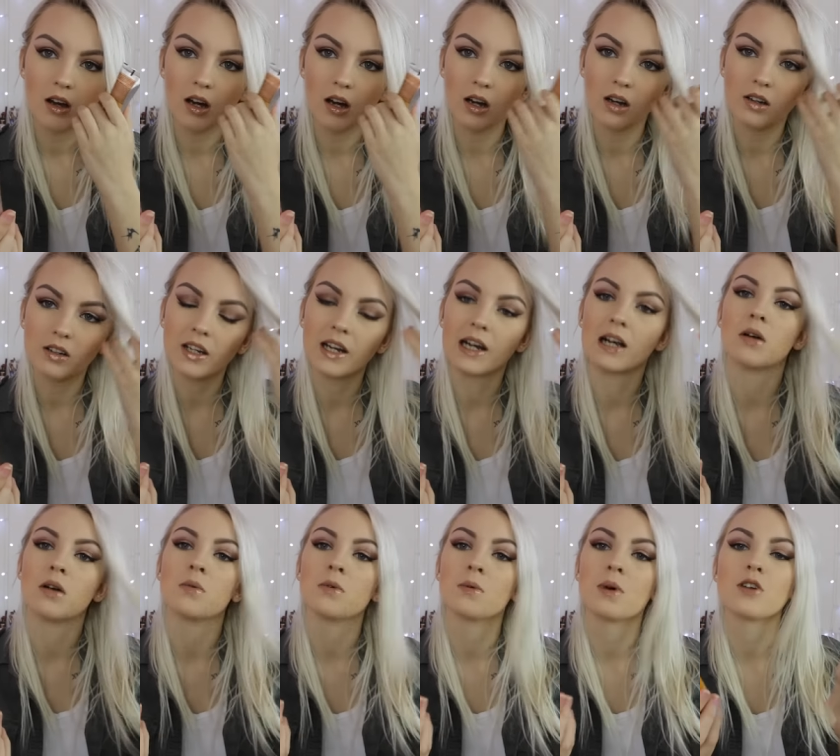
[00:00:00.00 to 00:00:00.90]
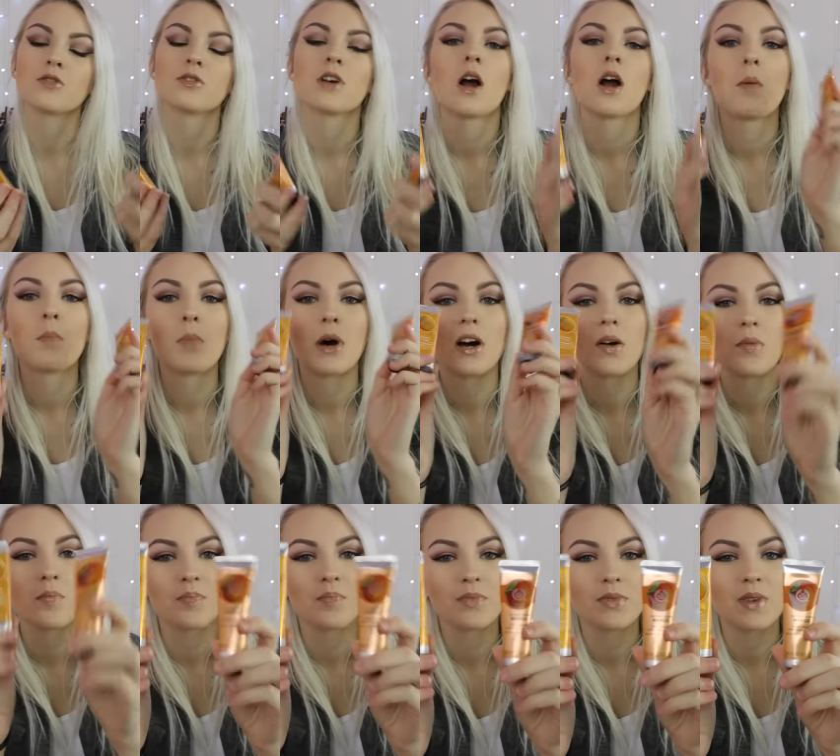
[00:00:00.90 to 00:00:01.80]
Oh, hair in my mouth.
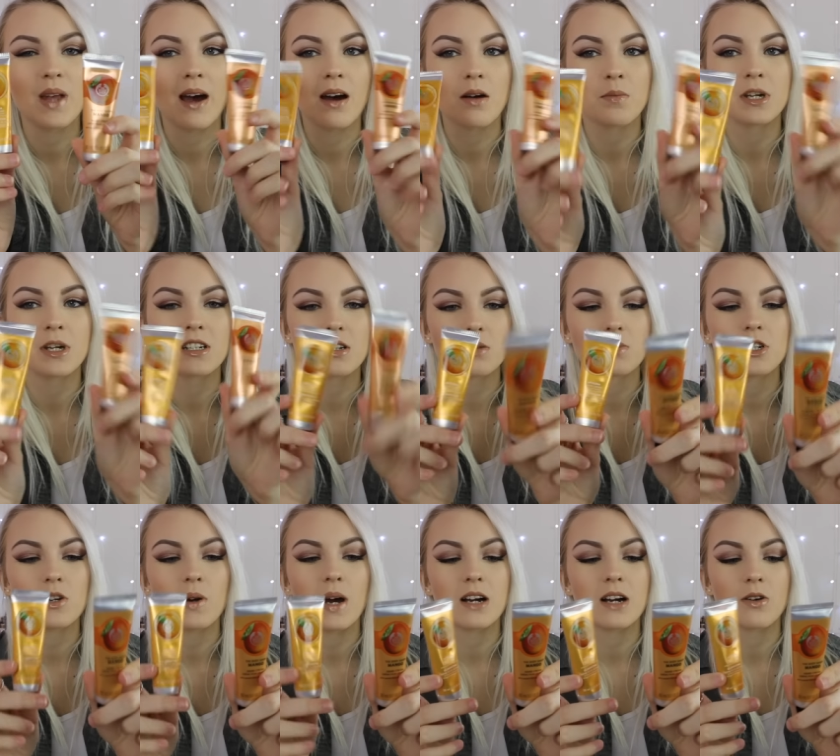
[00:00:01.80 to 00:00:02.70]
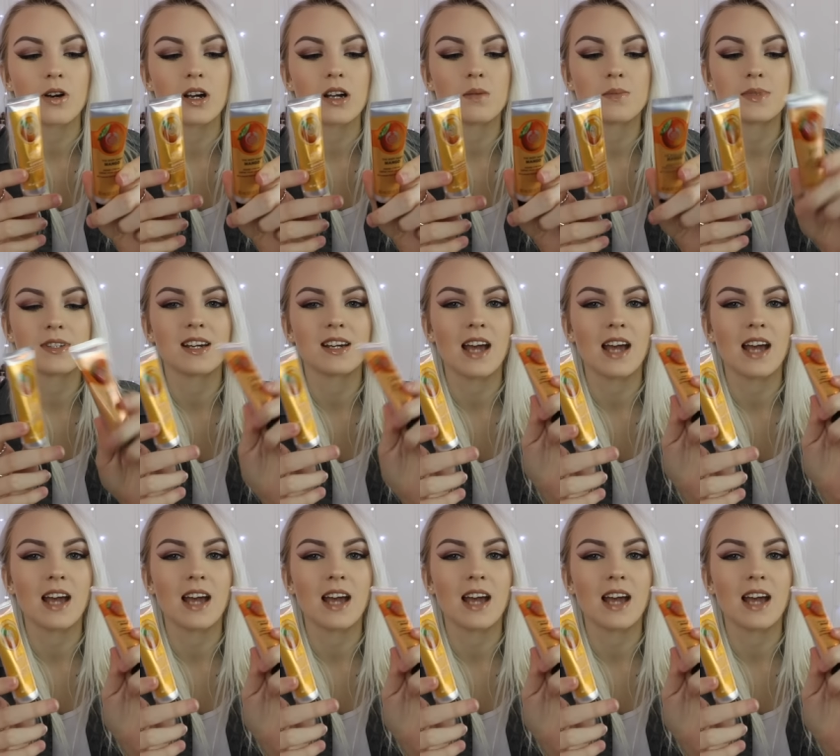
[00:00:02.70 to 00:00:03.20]
But yeah, I picked up two hand creams.